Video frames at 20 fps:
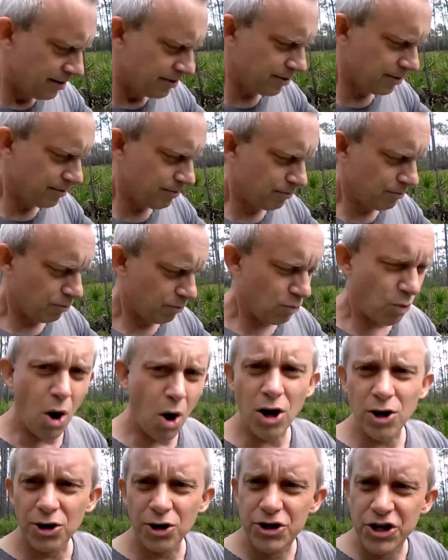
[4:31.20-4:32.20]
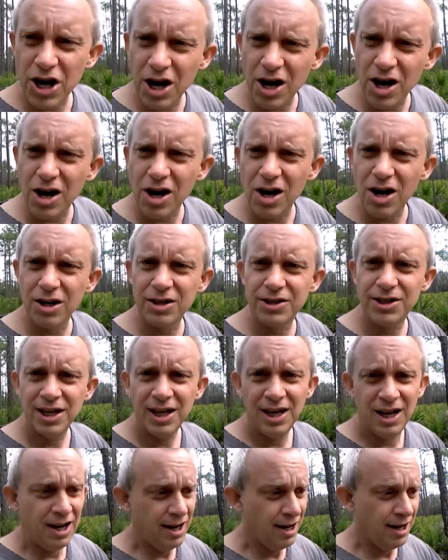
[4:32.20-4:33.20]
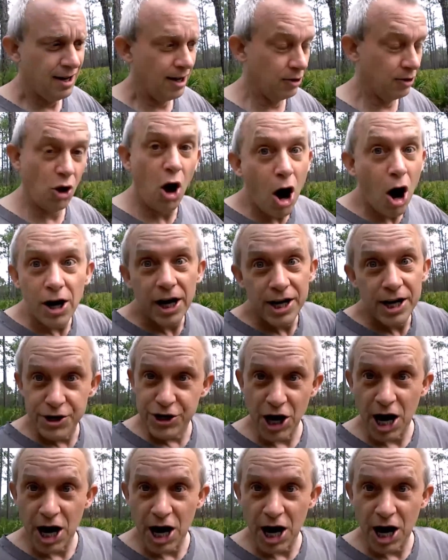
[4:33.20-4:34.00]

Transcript: some water jugs, a logging